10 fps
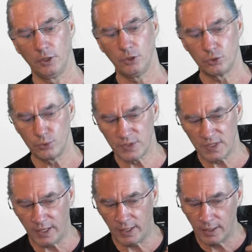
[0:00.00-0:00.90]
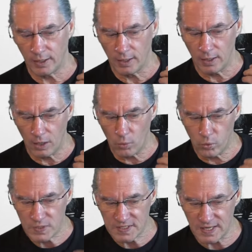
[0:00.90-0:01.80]
to say
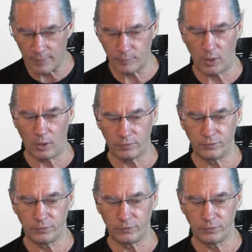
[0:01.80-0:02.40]
some of